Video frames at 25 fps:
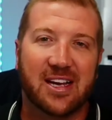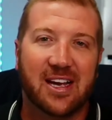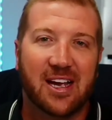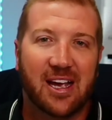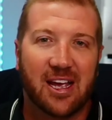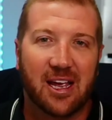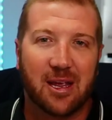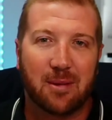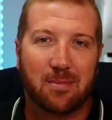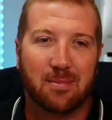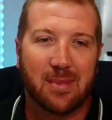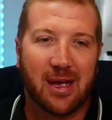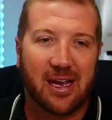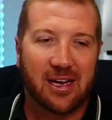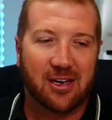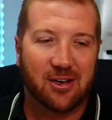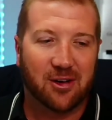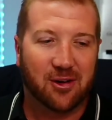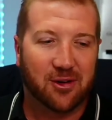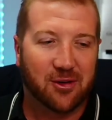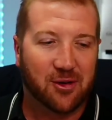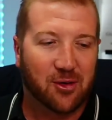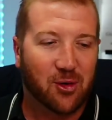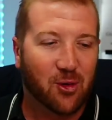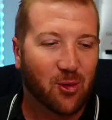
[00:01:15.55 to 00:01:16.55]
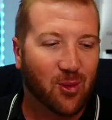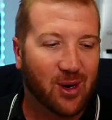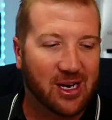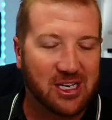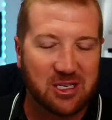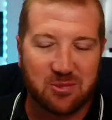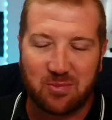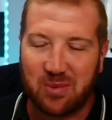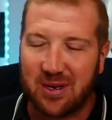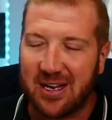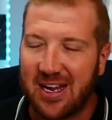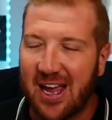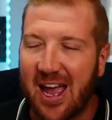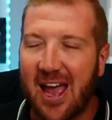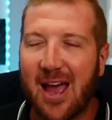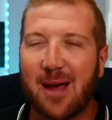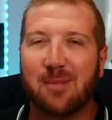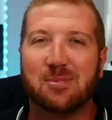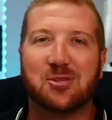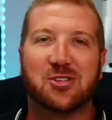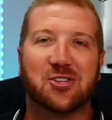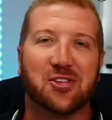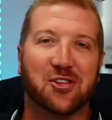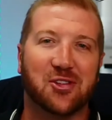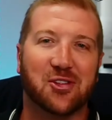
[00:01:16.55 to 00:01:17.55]
It may not always be
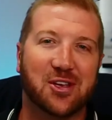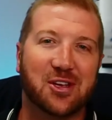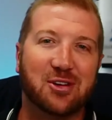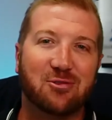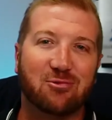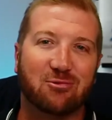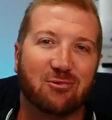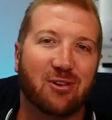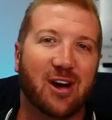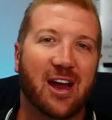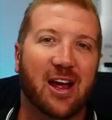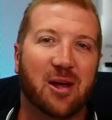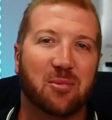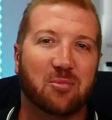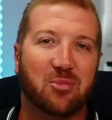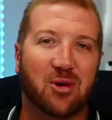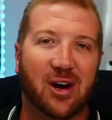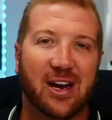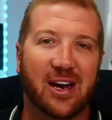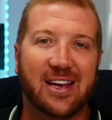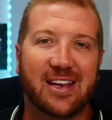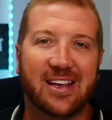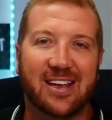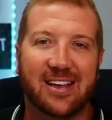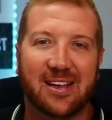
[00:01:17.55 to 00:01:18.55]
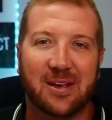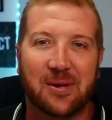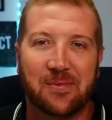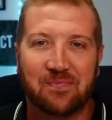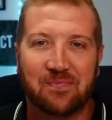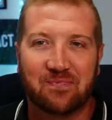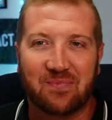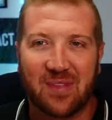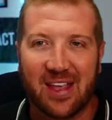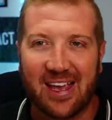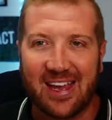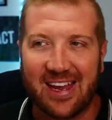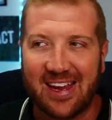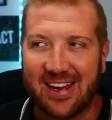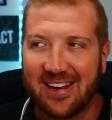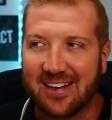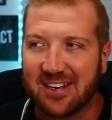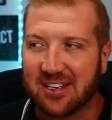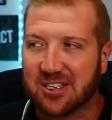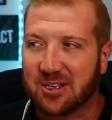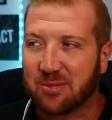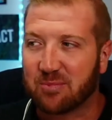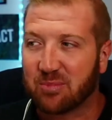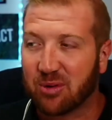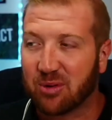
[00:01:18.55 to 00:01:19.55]
absolutely groundbreaking in its
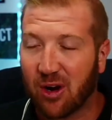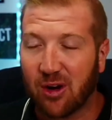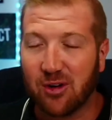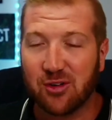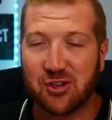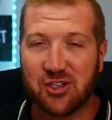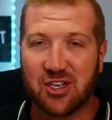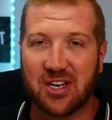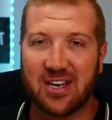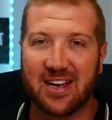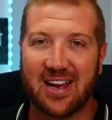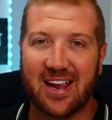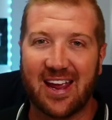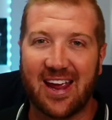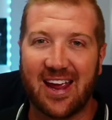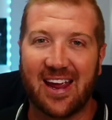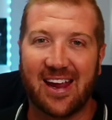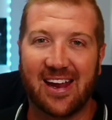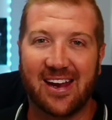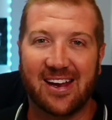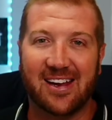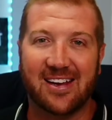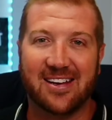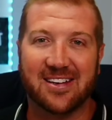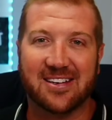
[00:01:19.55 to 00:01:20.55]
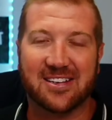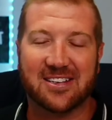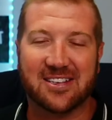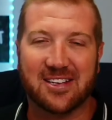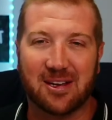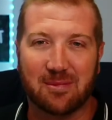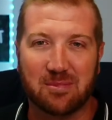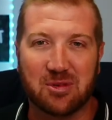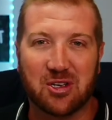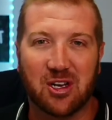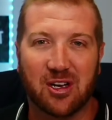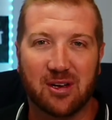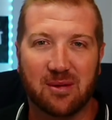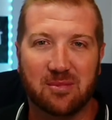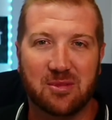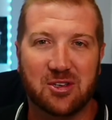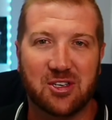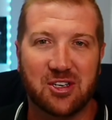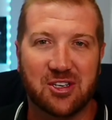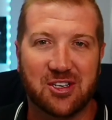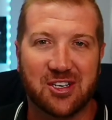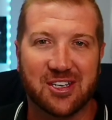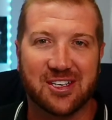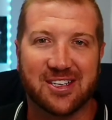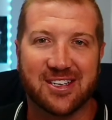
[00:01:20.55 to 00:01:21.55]
approach. And sometimes you
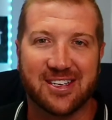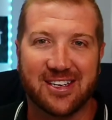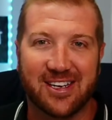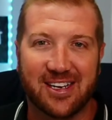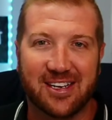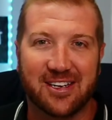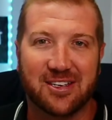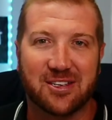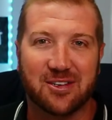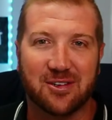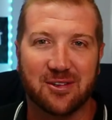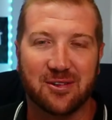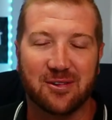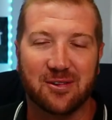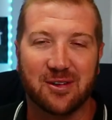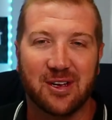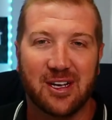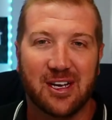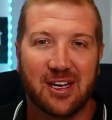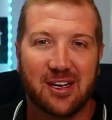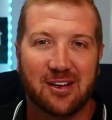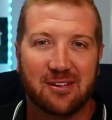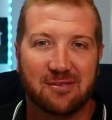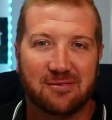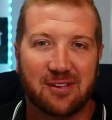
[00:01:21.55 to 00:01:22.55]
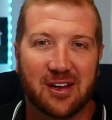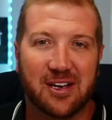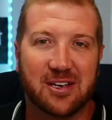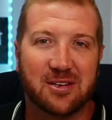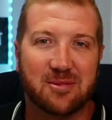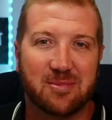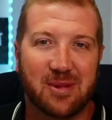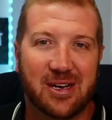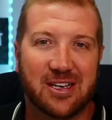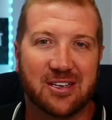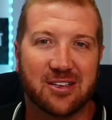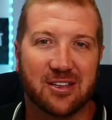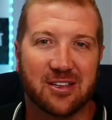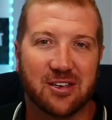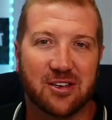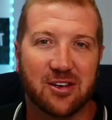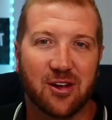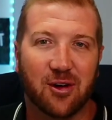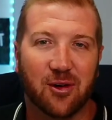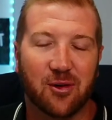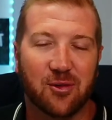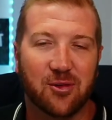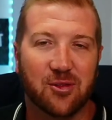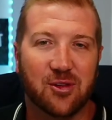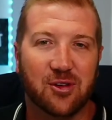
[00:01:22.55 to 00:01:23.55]
just need to fundamentally
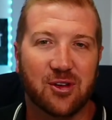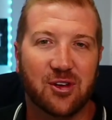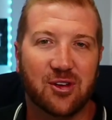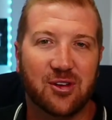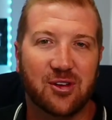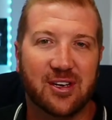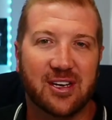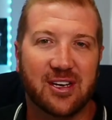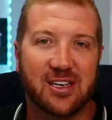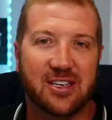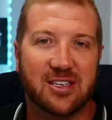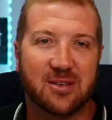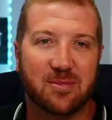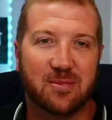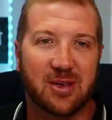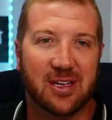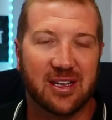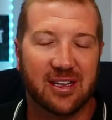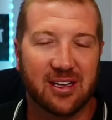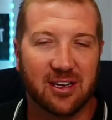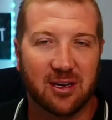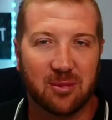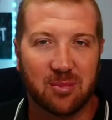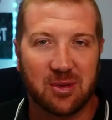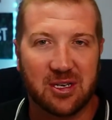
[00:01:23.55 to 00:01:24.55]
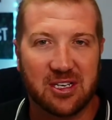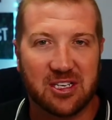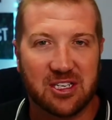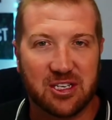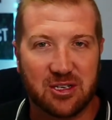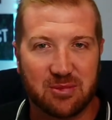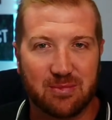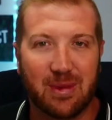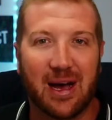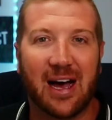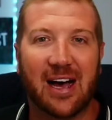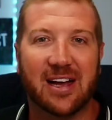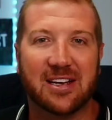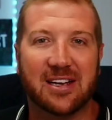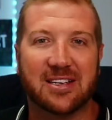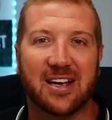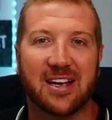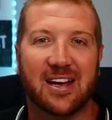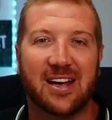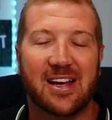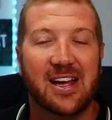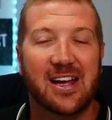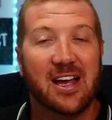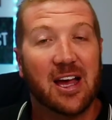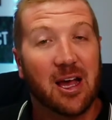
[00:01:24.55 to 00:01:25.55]
know that you need to be a little bit smarter
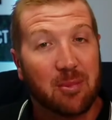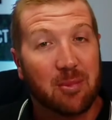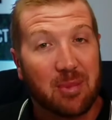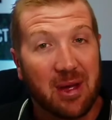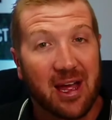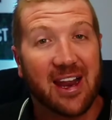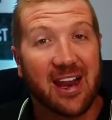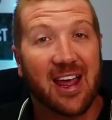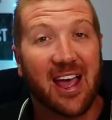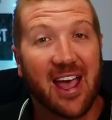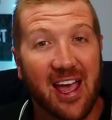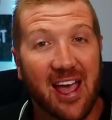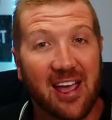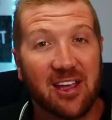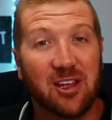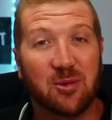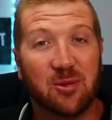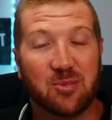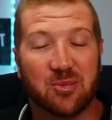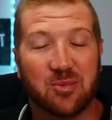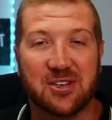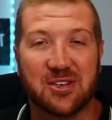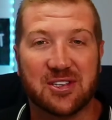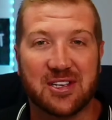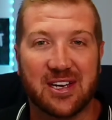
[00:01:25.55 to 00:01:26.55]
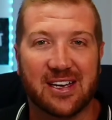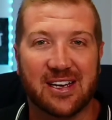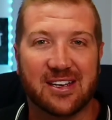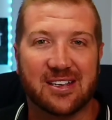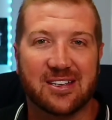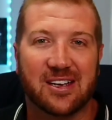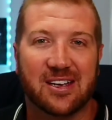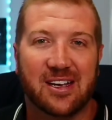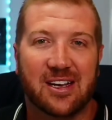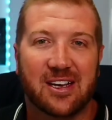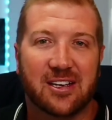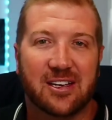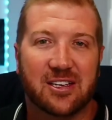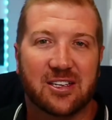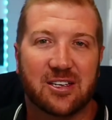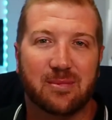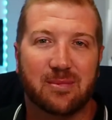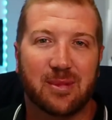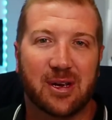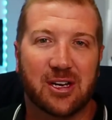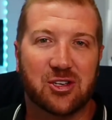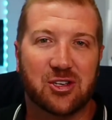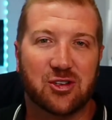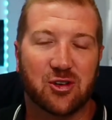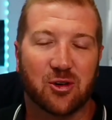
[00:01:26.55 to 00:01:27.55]
about how you present to
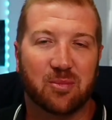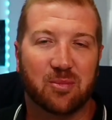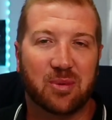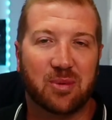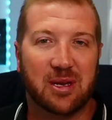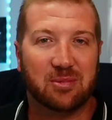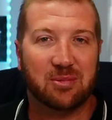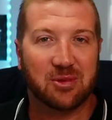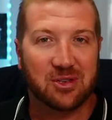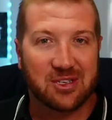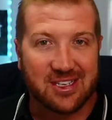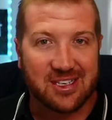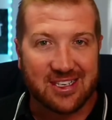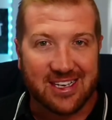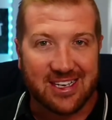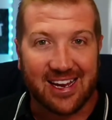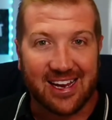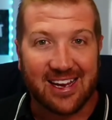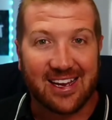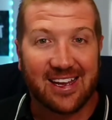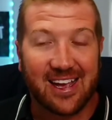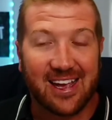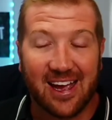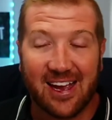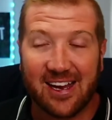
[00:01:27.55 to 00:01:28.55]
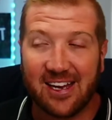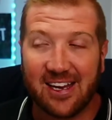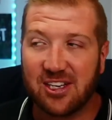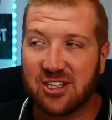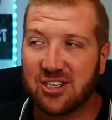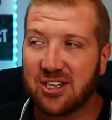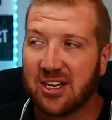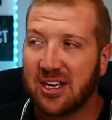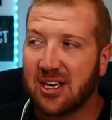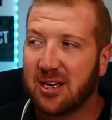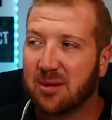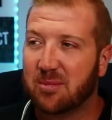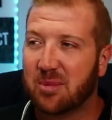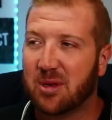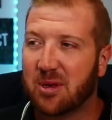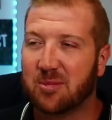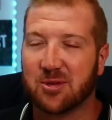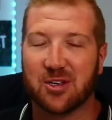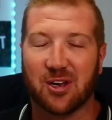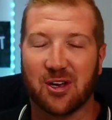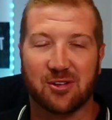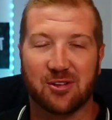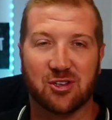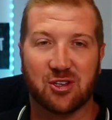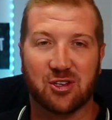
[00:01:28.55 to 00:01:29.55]
make sure people stay engaged, people
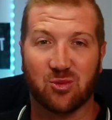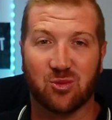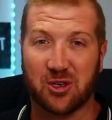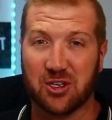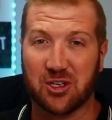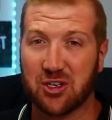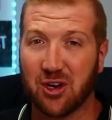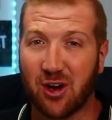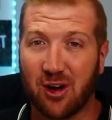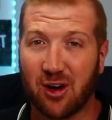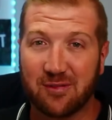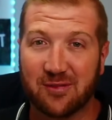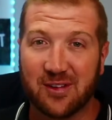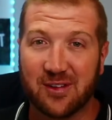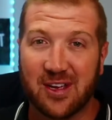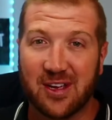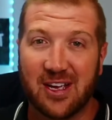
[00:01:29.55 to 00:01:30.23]
don't switch off,